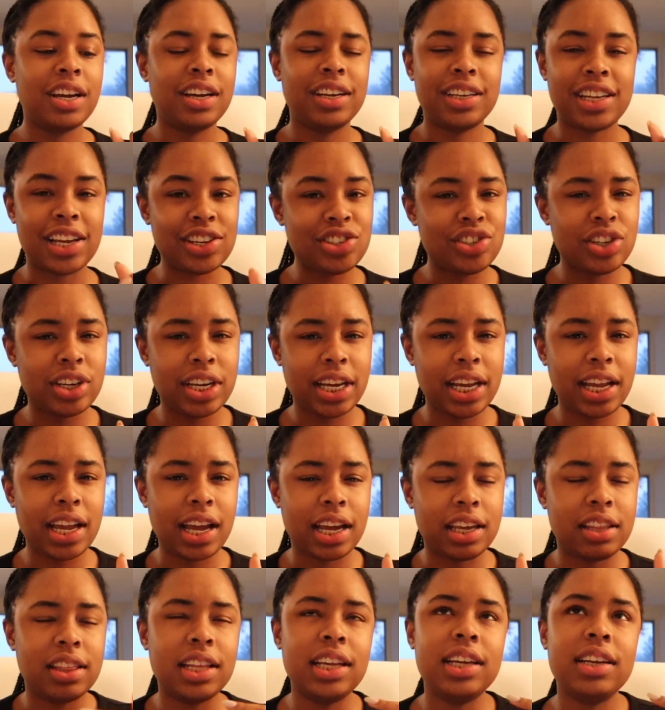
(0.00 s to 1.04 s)

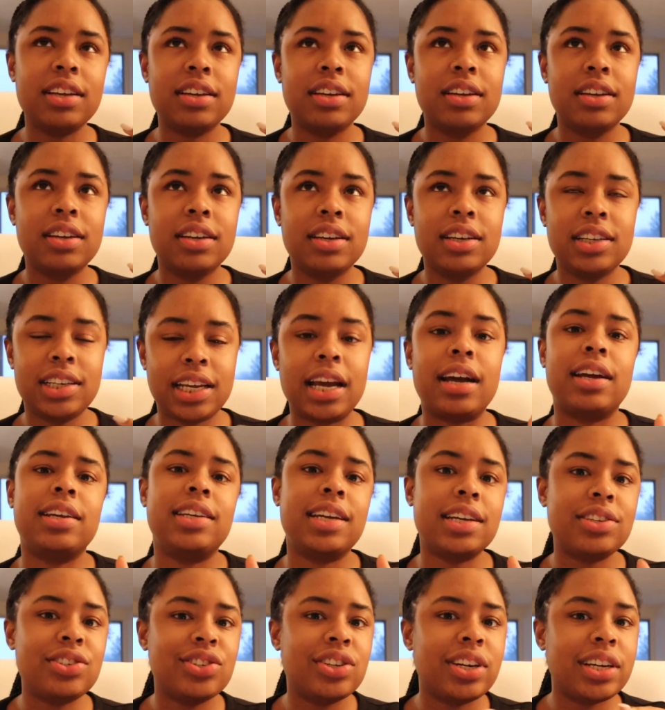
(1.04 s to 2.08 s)

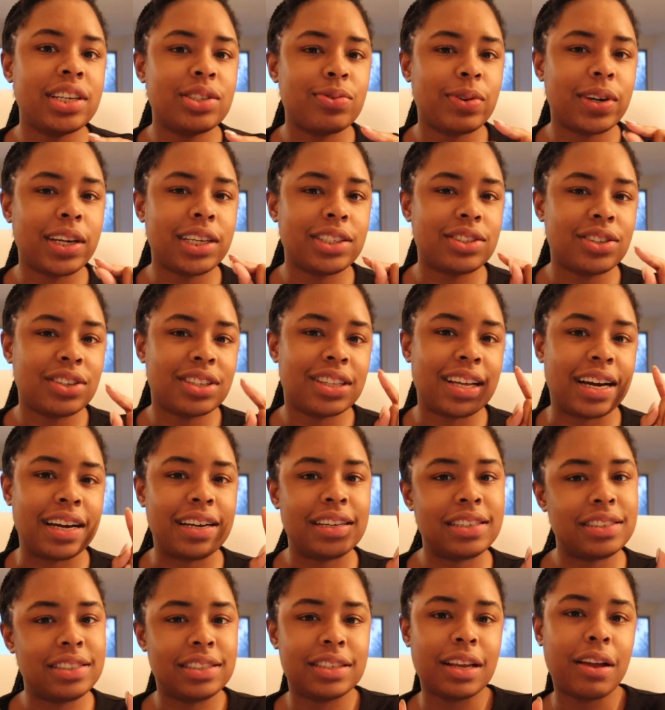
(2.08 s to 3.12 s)
Yesterday's when I took
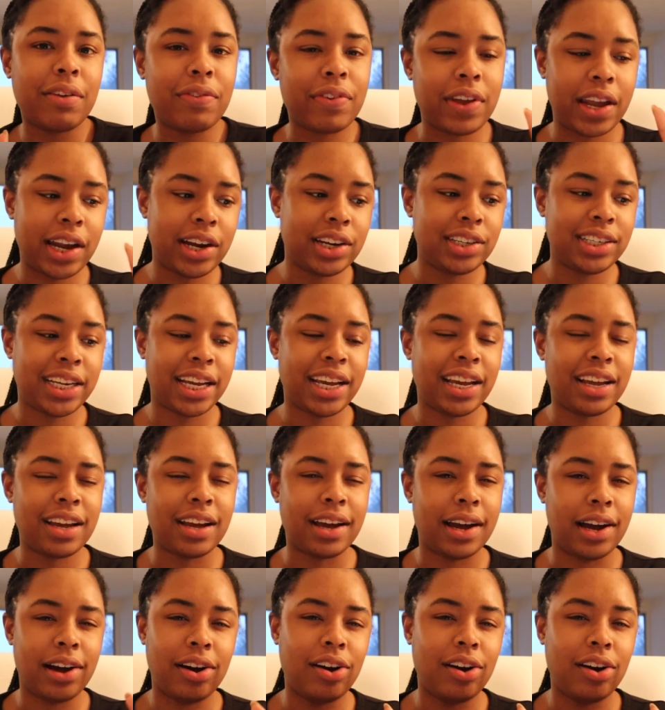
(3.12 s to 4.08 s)
that self-care day,